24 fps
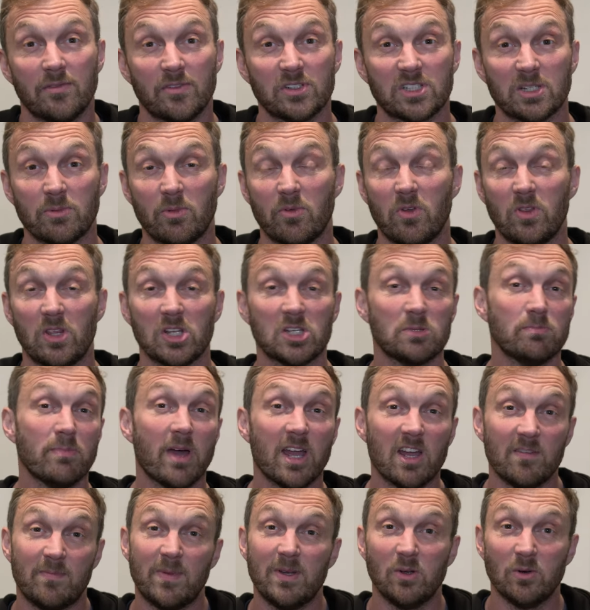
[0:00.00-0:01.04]
For some of you, this
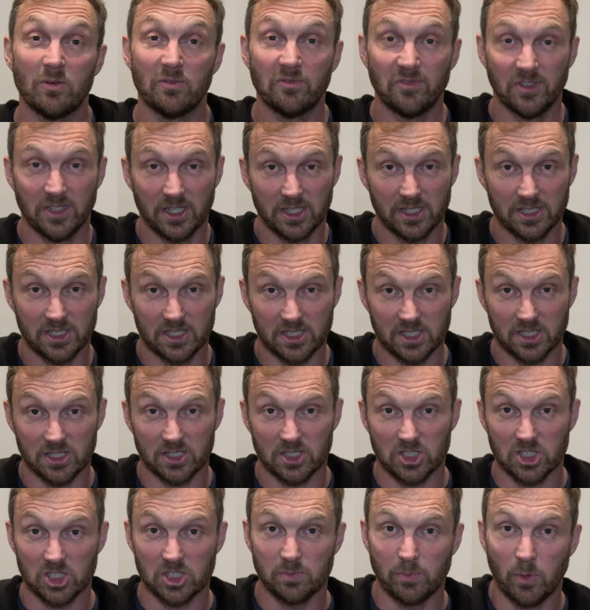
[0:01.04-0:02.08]
may have been your first
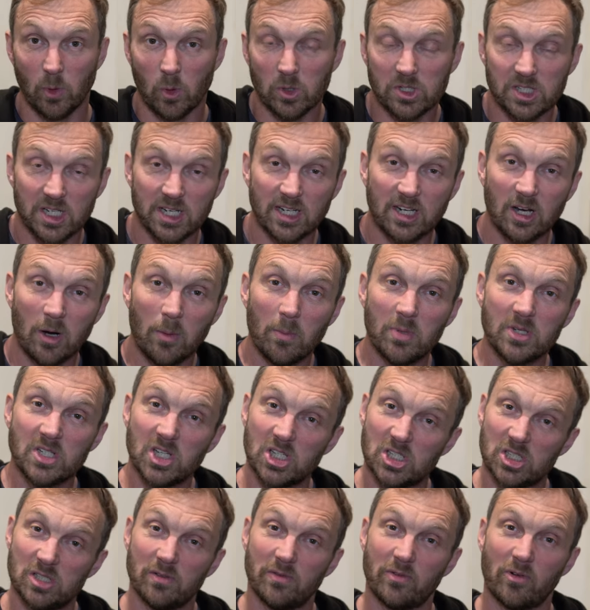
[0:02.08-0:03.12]
sporting
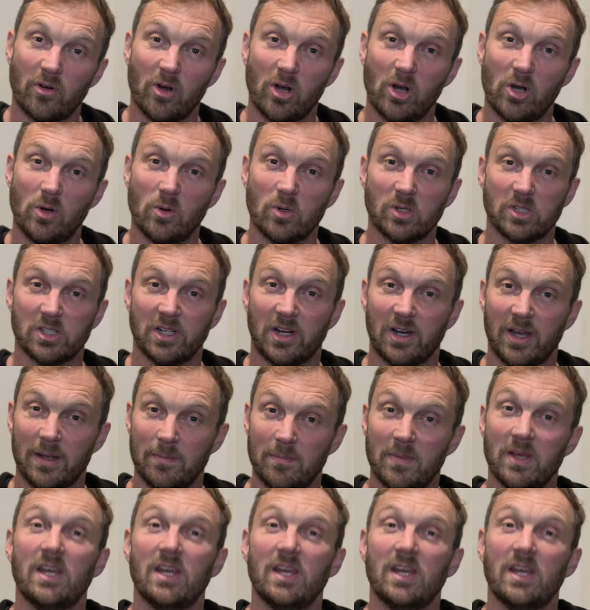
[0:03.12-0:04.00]
competition for a long time,